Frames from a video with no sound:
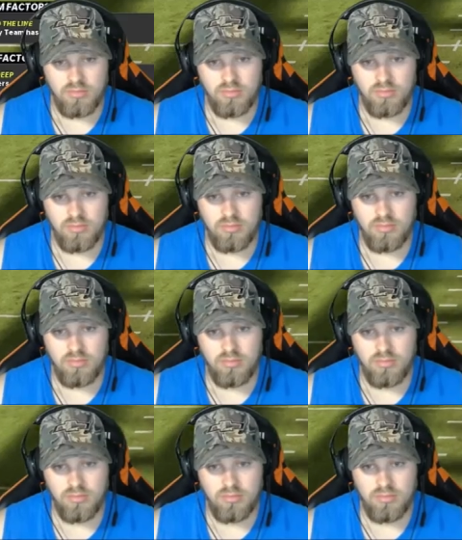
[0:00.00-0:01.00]

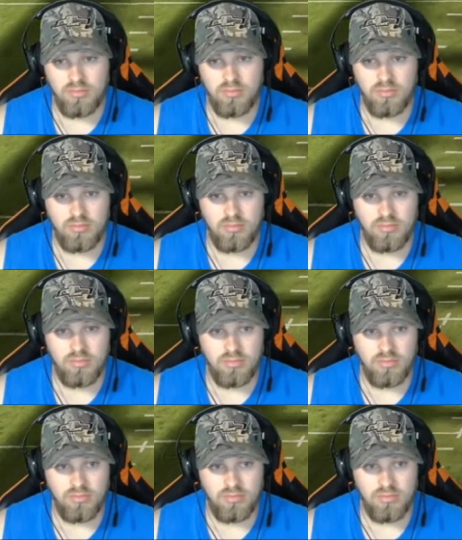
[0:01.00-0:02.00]

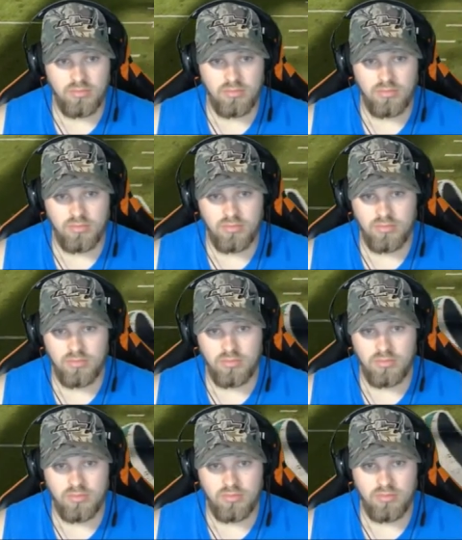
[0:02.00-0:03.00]

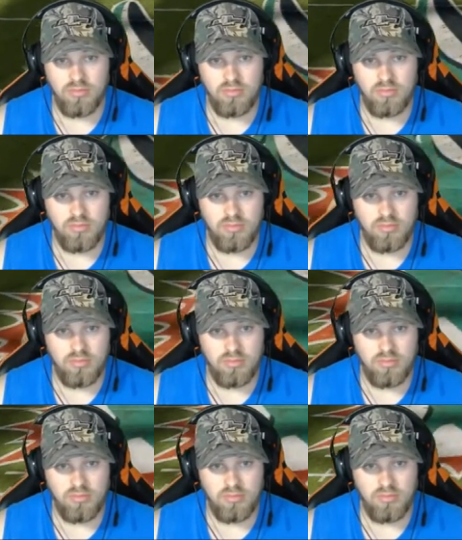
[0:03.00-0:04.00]

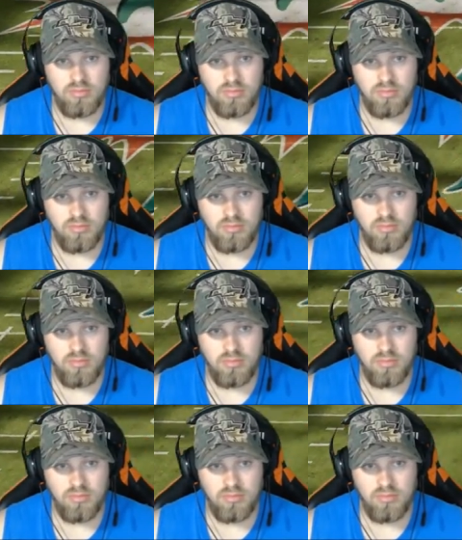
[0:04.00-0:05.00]

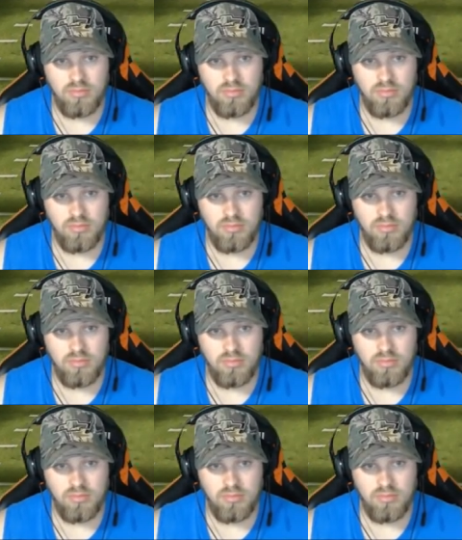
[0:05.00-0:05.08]
[no speech]